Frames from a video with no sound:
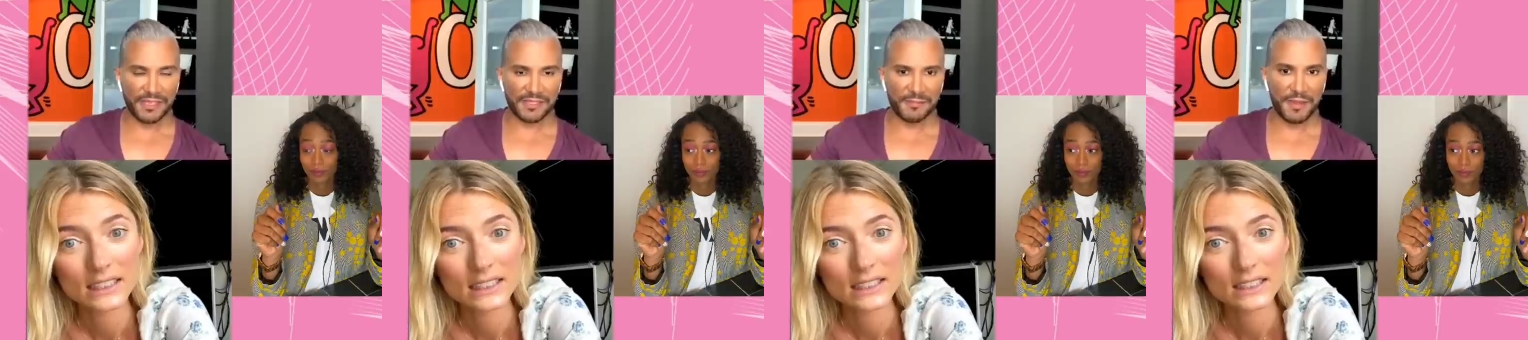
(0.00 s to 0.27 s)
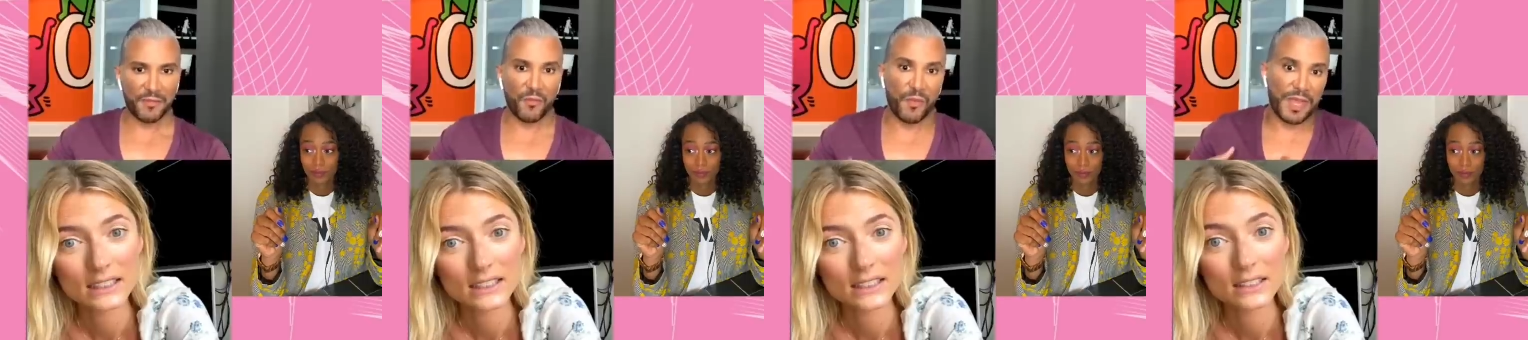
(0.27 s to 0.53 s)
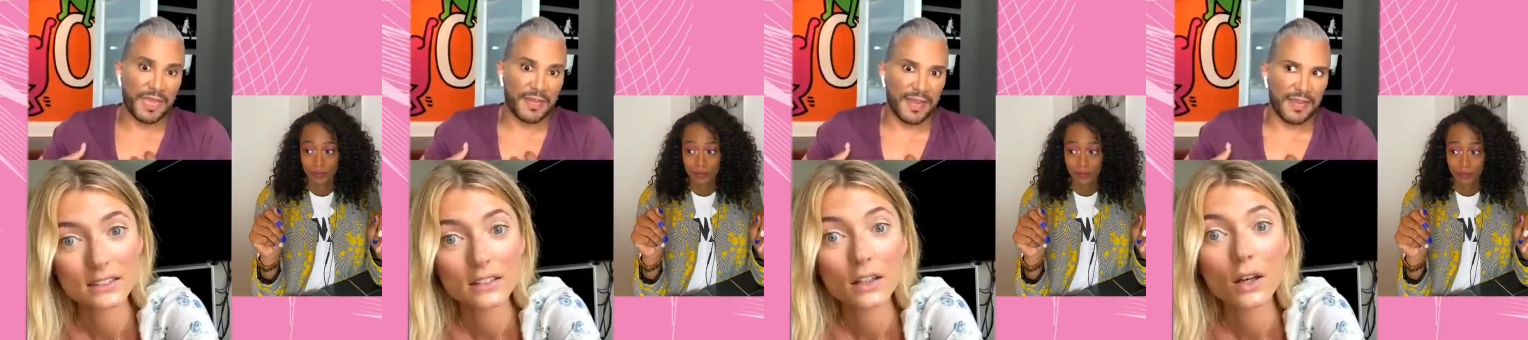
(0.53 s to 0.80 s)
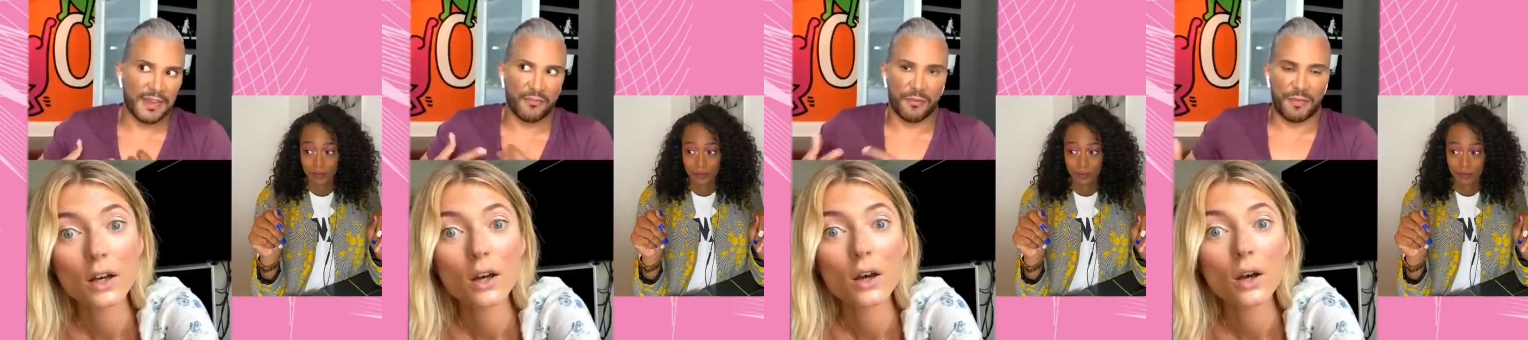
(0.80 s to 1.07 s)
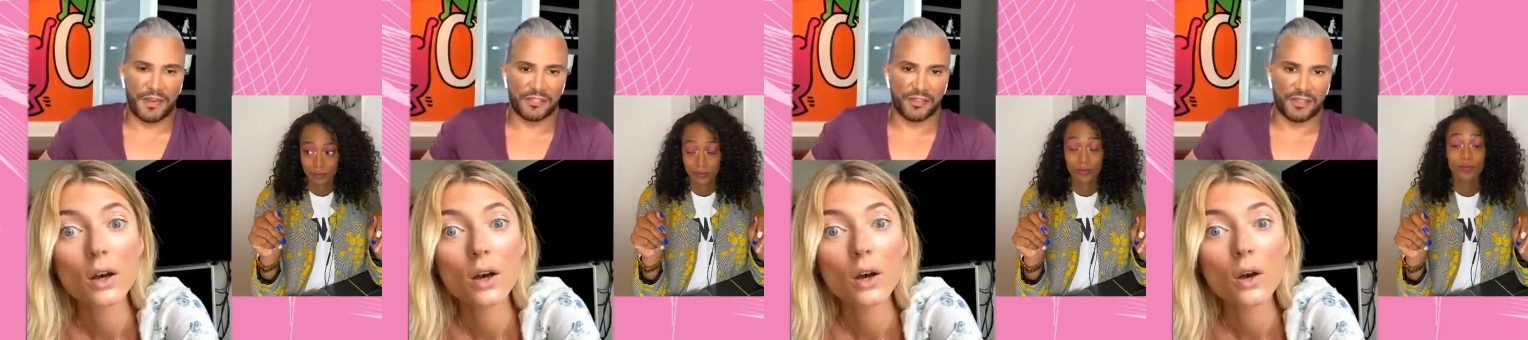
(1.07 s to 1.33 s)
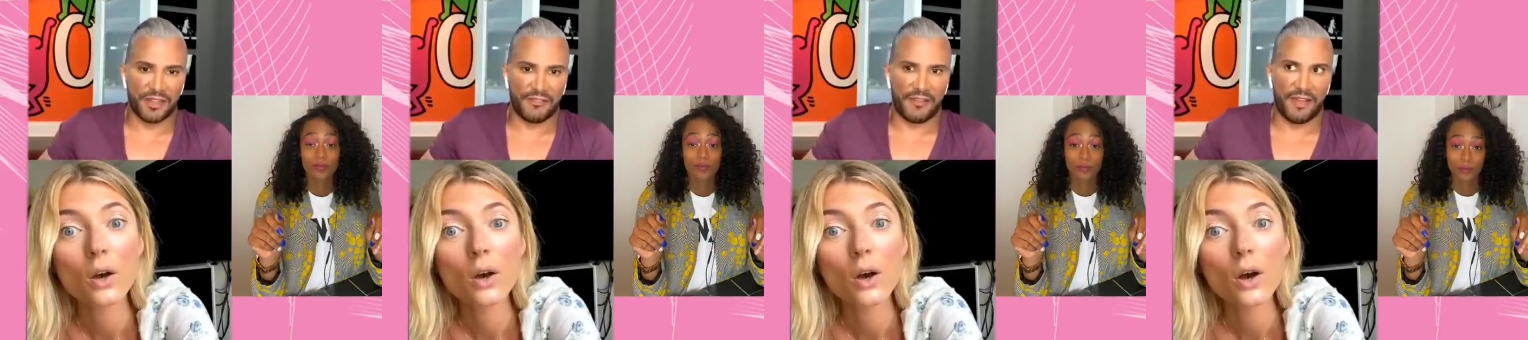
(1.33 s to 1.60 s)
Speaker 1: We needed Roberto
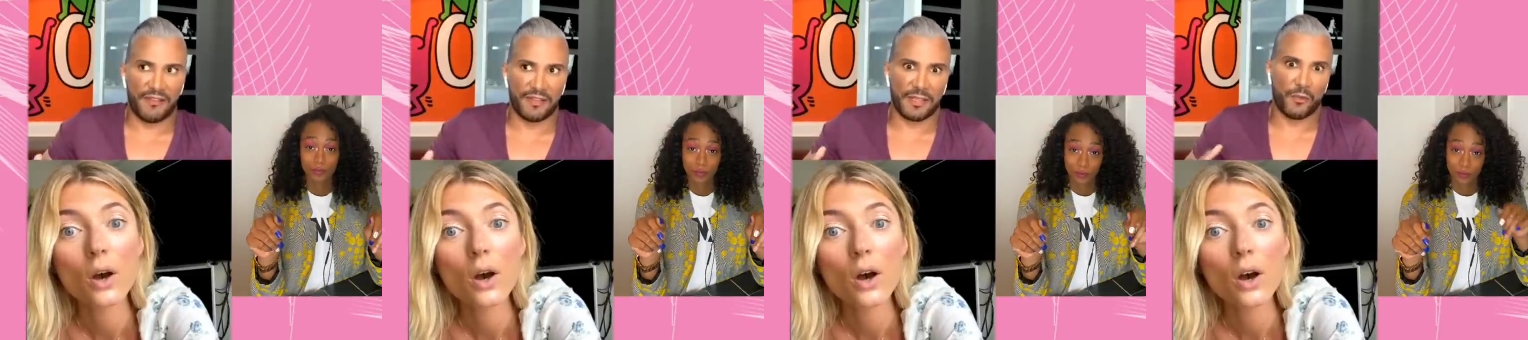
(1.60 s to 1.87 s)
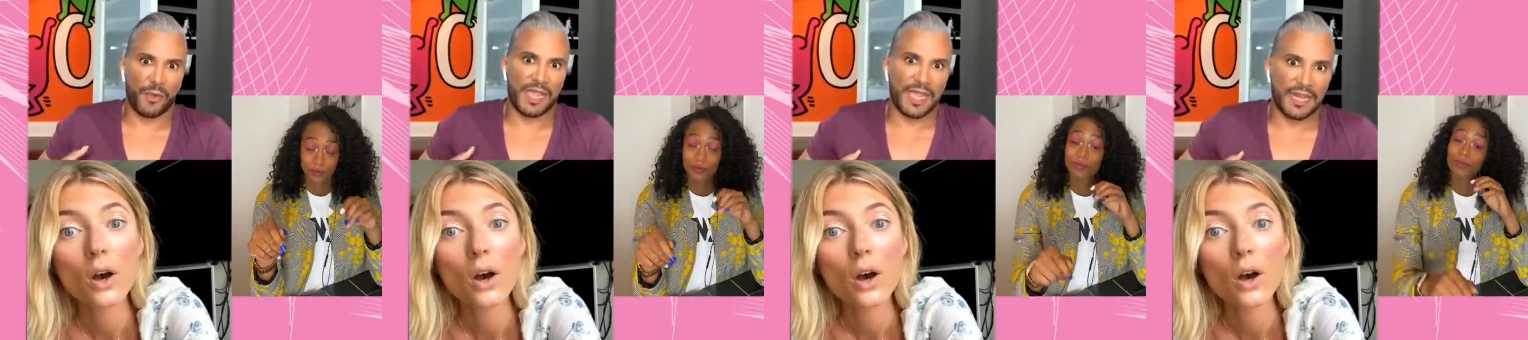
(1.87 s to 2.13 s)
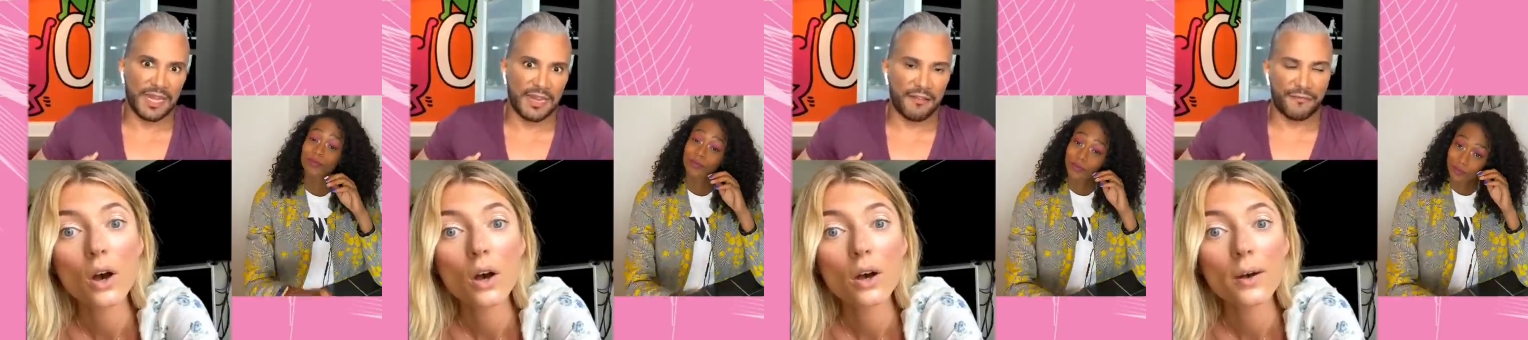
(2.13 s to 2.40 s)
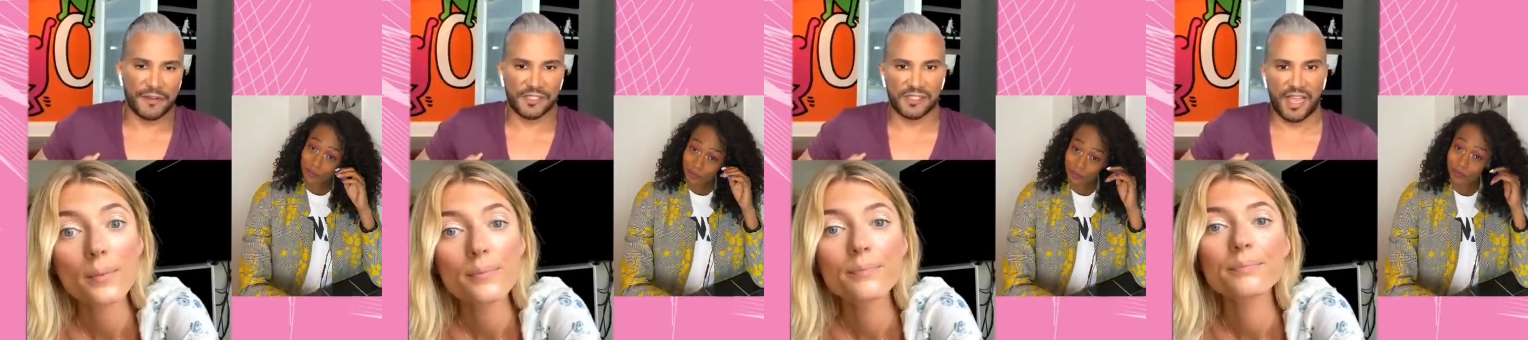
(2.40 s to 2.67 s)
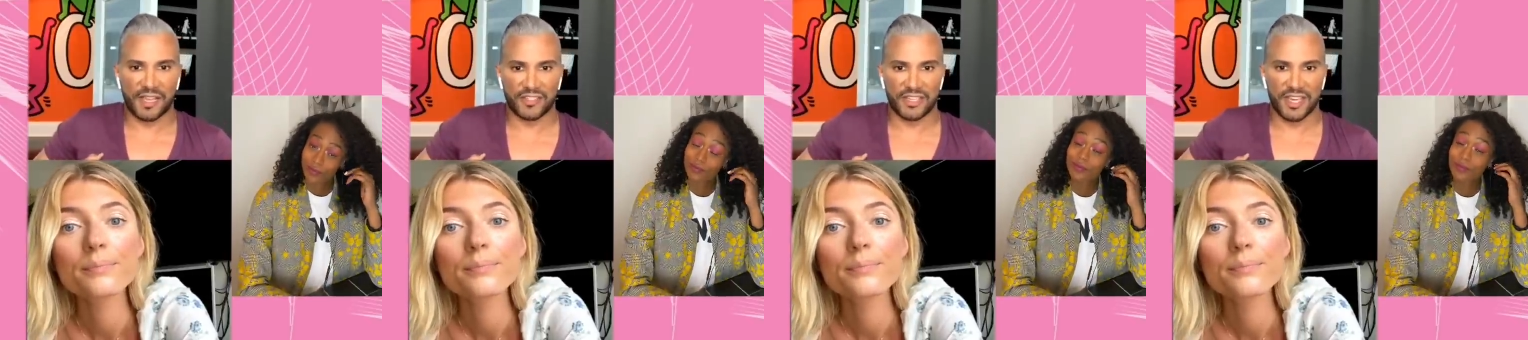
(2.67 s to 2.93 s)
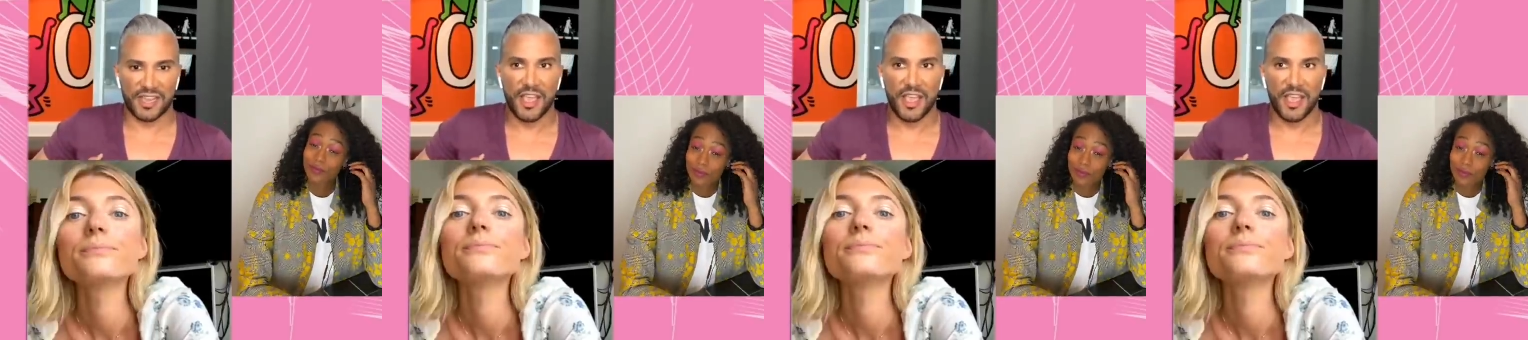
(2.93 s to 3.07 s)
Cavalli. We needed Versace.